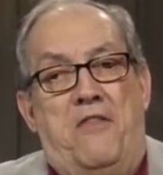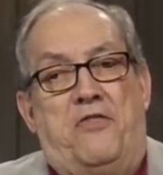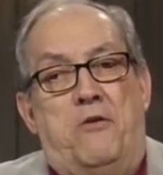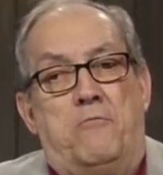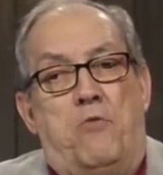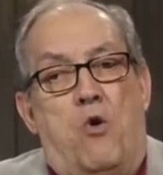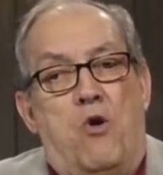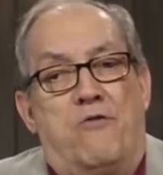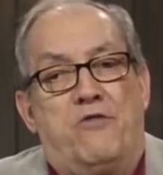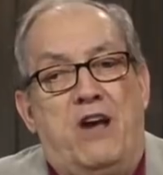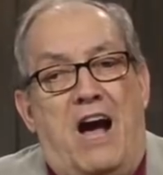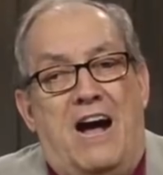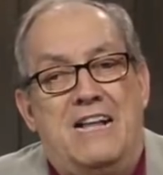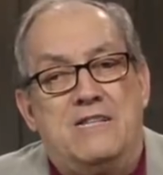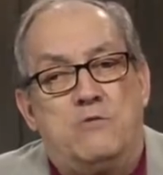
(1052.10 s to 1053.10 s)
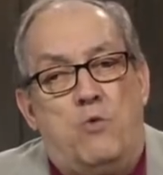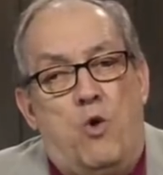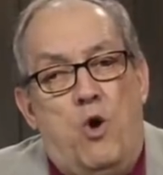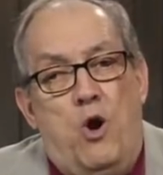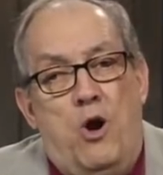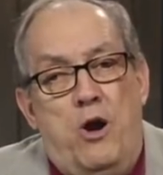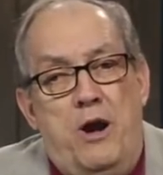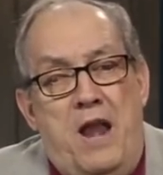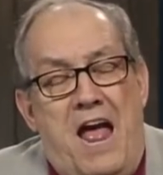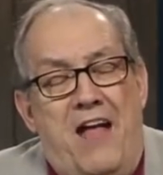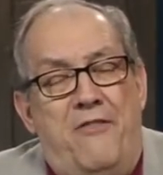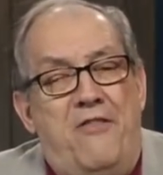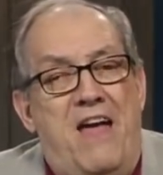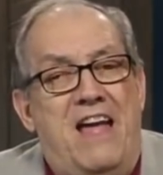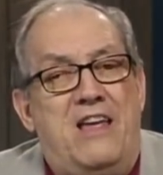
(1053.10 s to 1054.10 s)
that the more of God's word
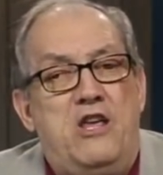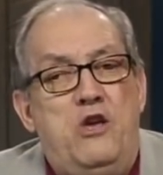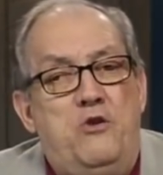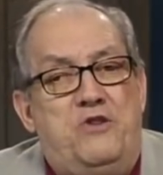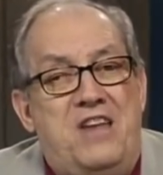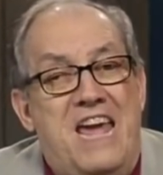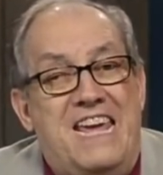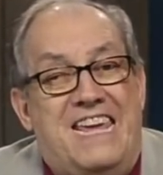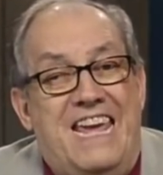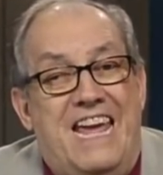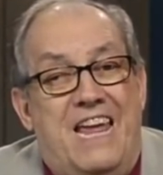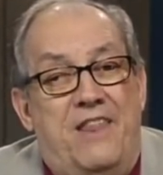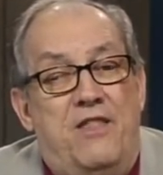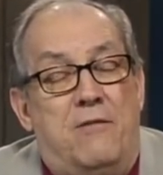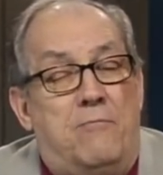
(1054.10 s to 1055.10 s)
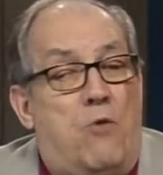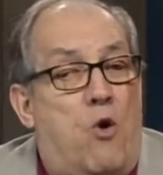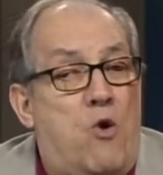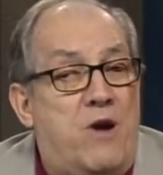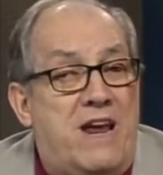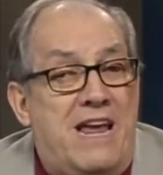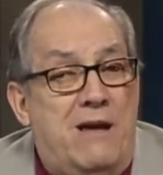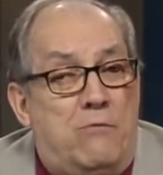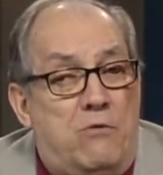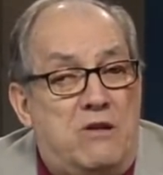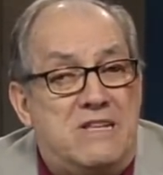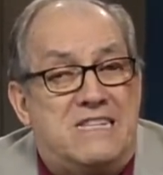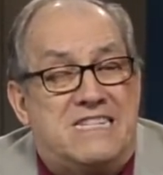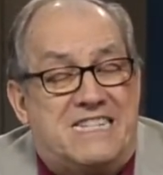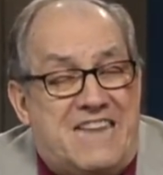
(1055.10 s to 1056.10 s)
that you take in, the more it
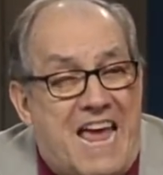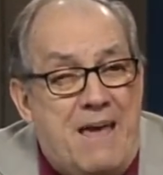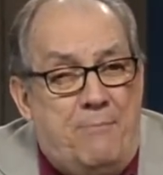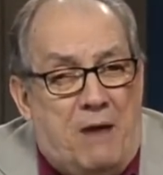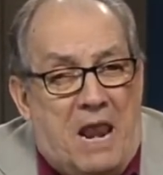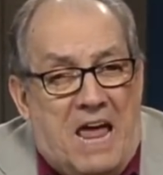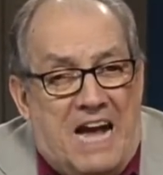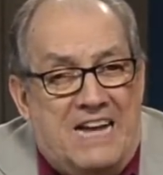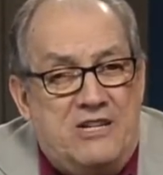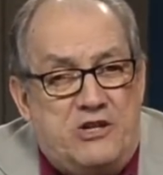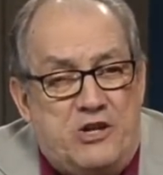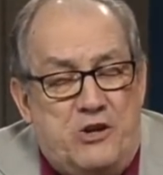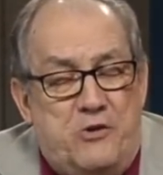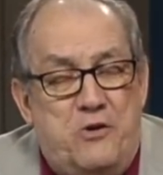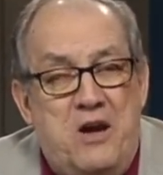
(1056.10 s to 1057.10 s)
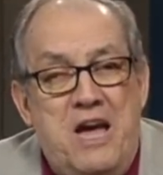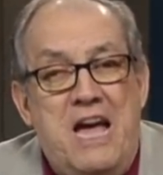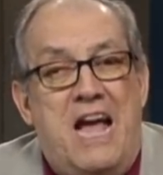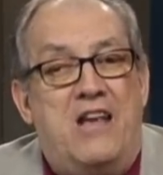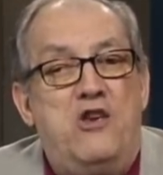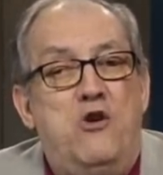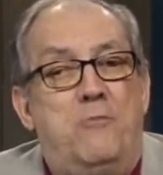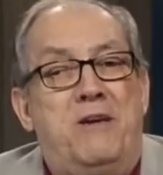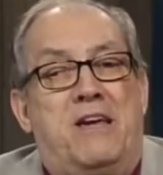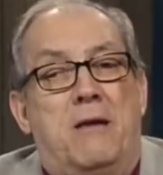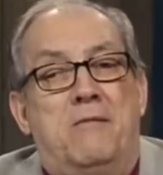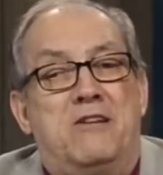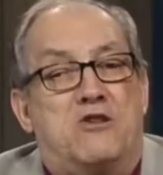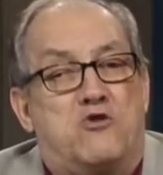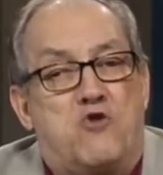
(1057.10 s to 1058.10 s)
will stabilize you, and you'll
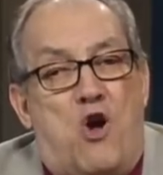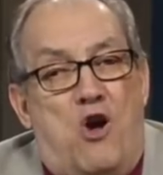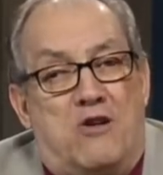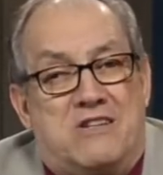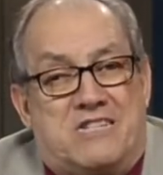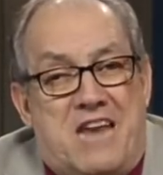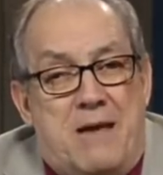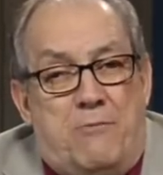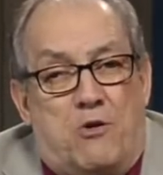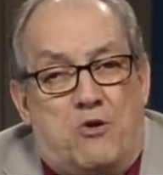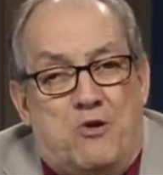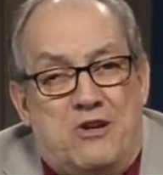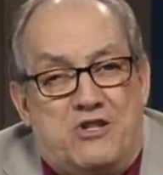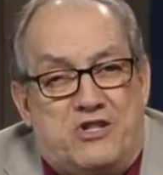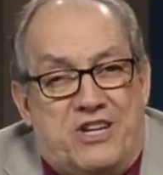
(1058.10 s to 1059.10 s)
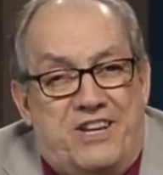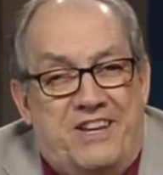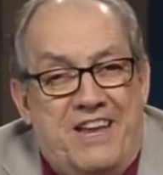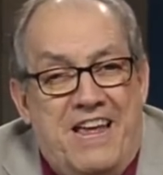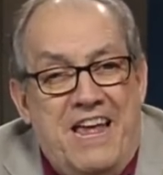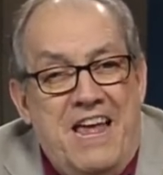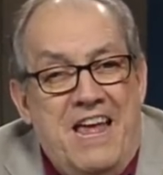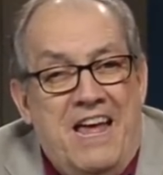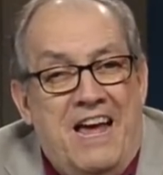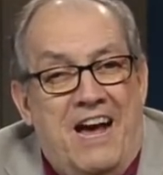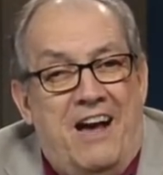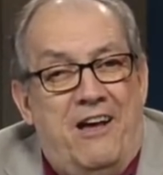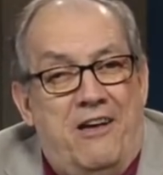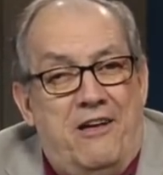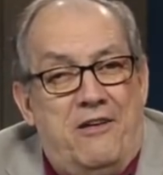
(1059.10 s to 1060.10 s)
become a strong, stable Christian.
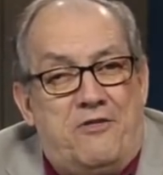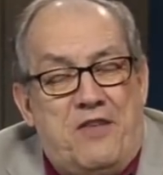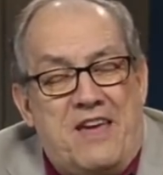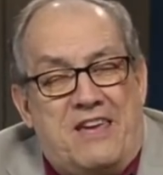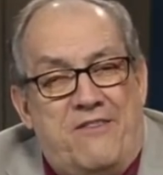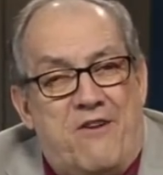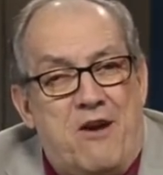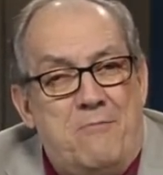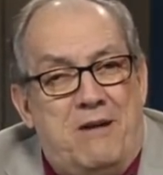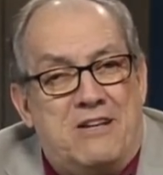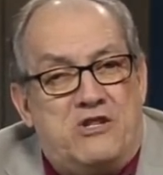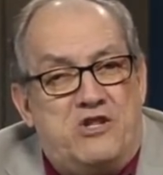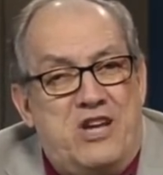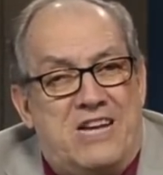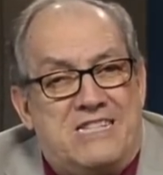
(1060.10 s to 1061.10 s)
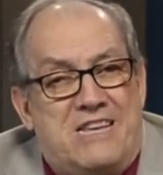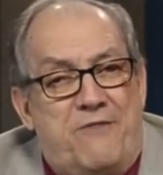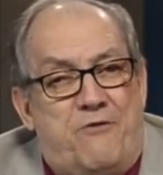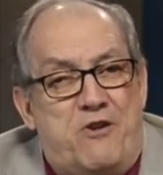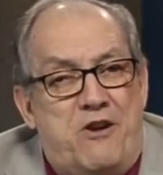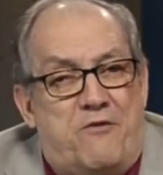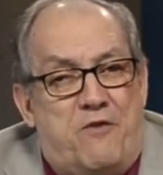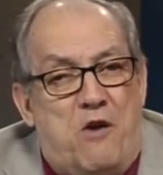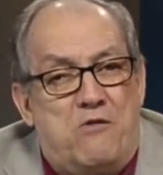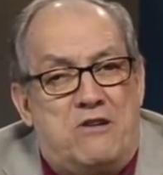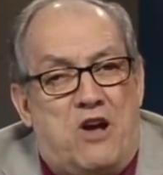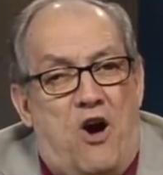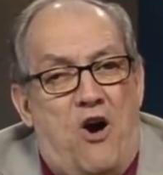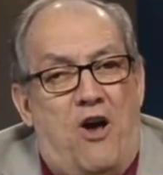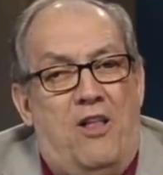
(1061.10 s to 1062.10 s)
Thank you very much, Jesse, for your
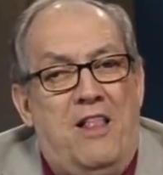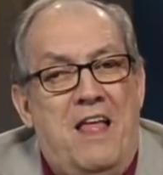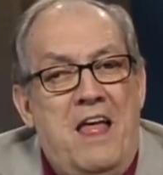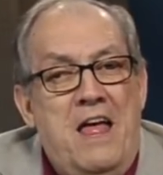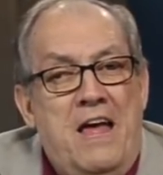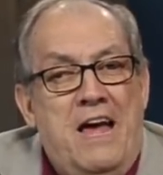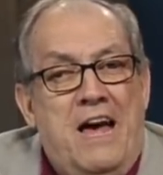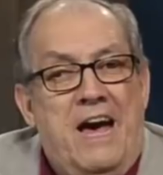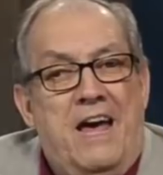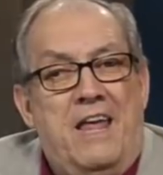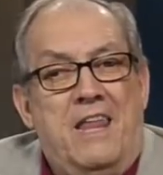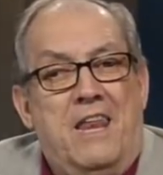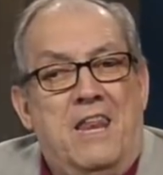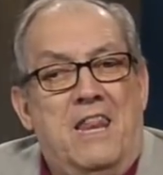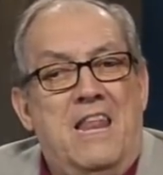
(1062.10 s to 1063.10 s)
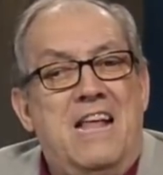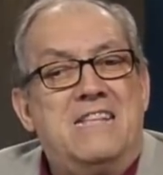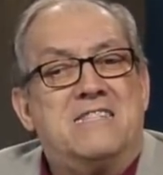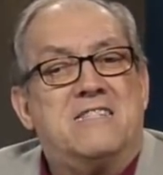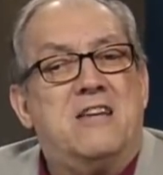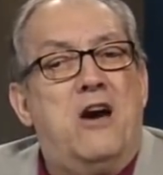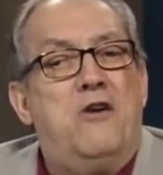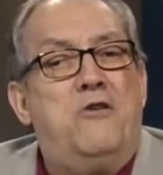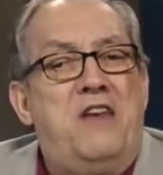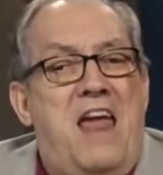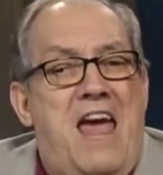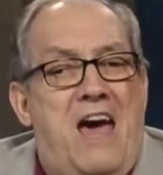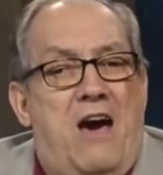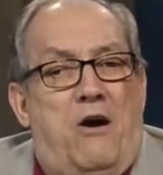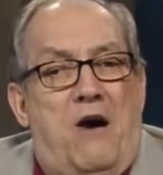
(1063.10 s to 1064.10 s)
phone call. Let's go
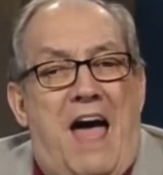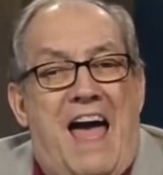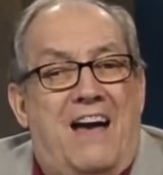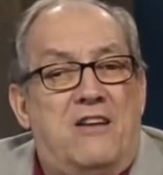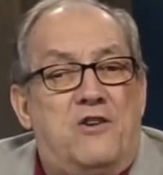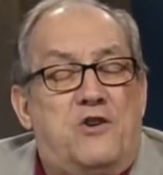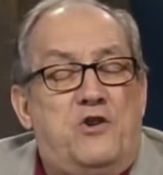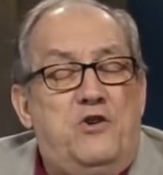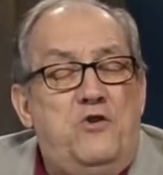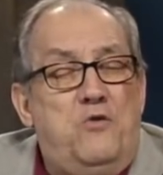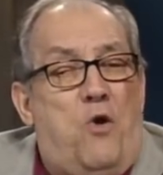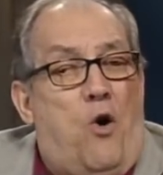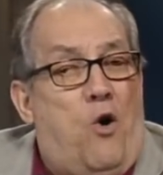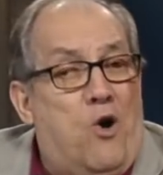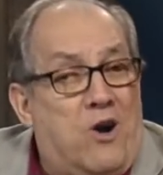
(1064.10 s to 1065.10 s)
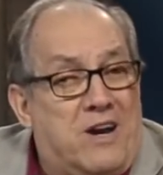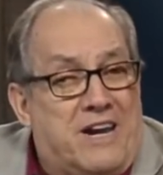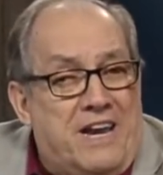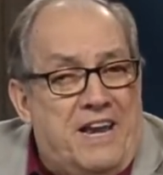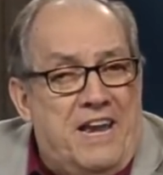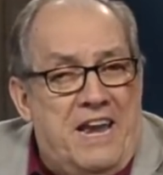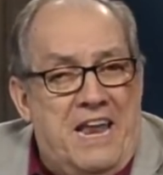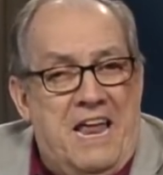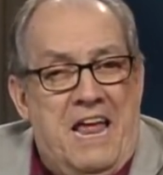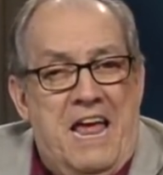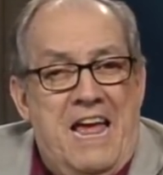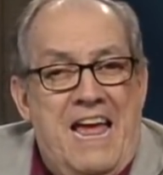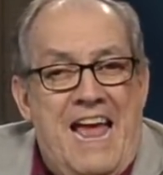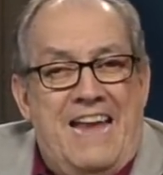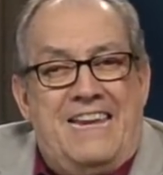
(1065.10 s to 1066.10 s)
now out to Oregon.
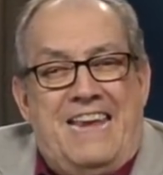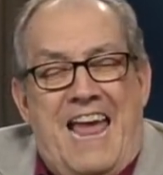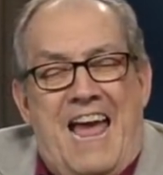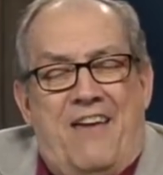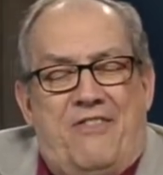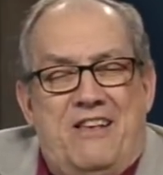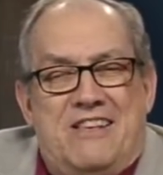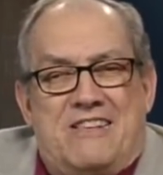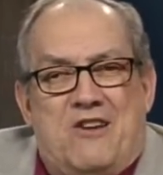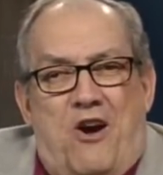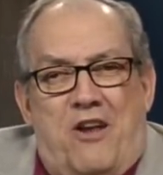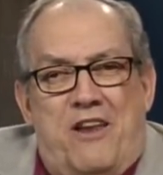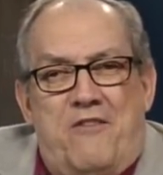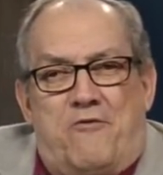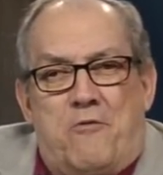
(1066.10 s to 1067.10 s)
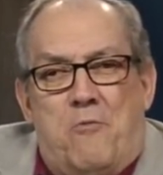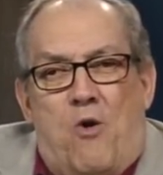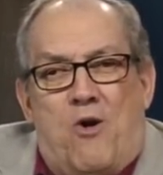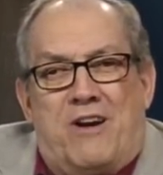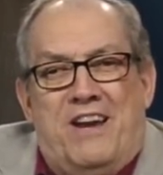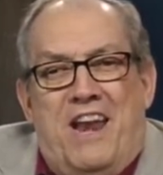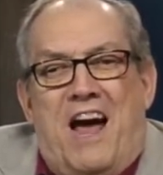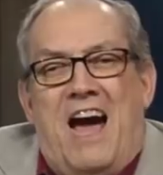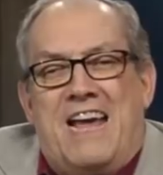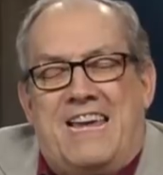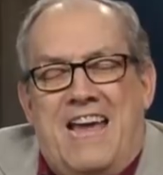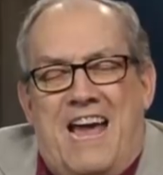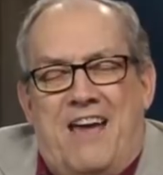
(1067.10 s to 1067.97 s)
And Kathy's calling from Oregon. Hi,